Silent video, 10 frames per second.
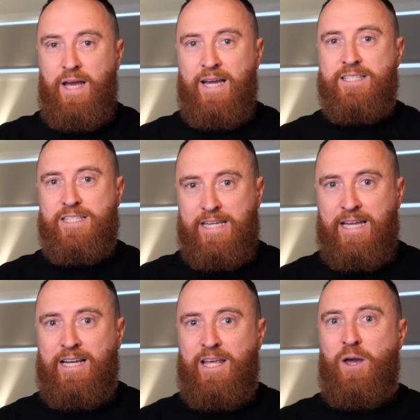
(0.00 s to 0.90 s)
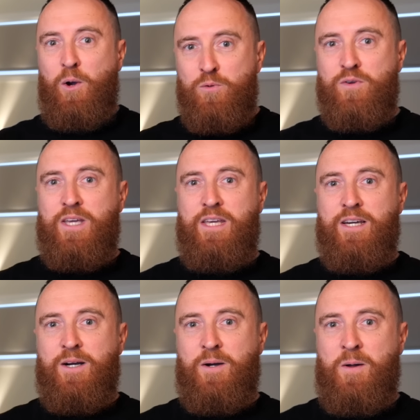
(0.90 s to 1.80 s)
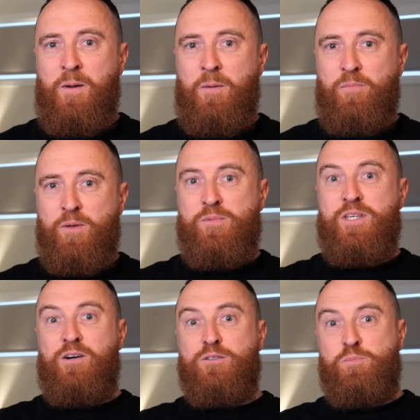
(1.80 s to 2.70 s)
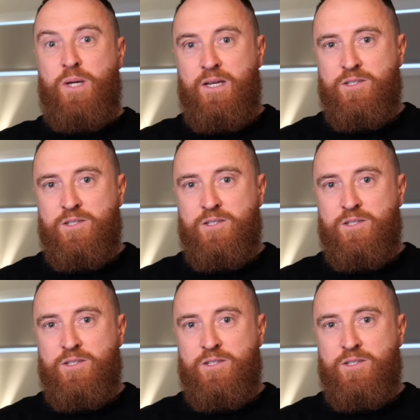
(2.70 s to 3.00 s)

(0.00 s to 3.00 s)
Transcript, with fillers: accidentally overhear themselves being